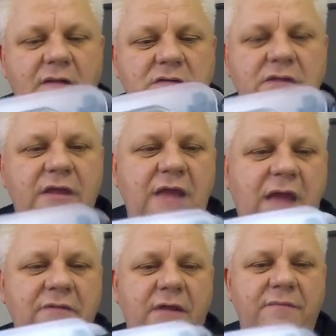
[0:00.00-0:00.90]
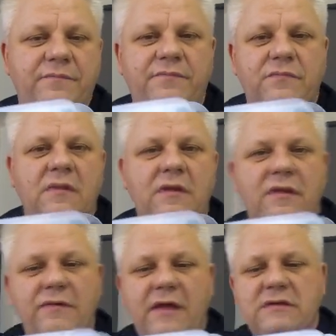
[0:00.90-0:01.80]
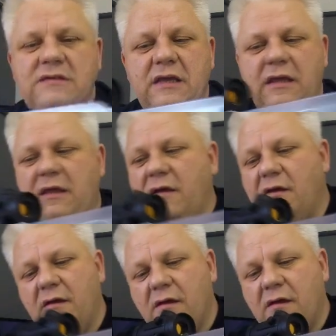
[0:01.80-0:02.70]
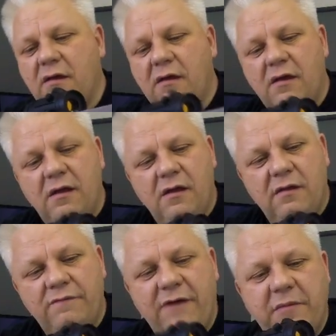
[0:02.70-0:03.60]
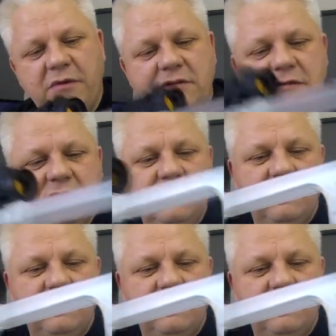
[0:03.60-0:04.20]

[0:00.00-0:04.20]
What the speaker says: So there you have it. That's the famas